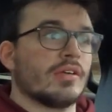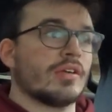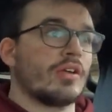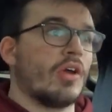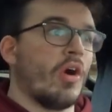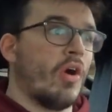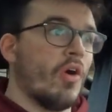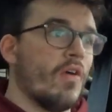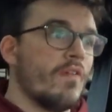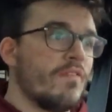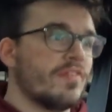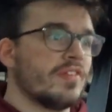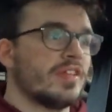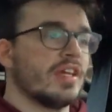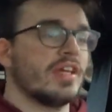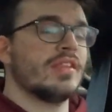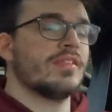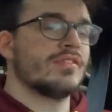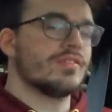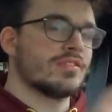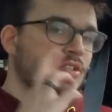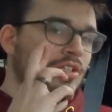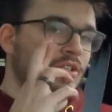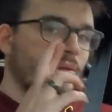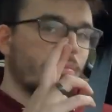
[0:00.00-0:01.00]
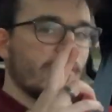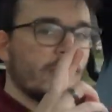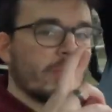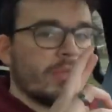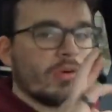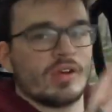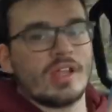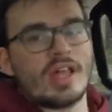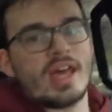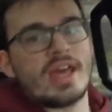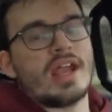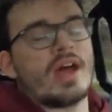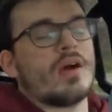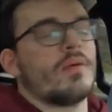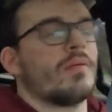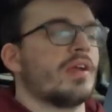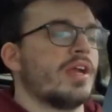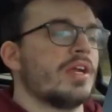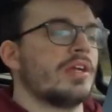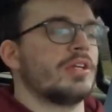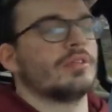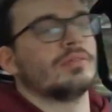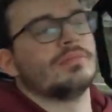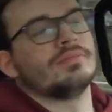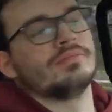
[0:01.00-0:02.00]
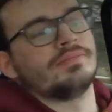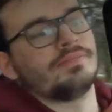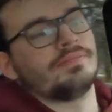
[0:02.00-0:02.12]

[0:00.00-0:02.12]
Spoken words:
and hopefully there's a little bit more light out when I do.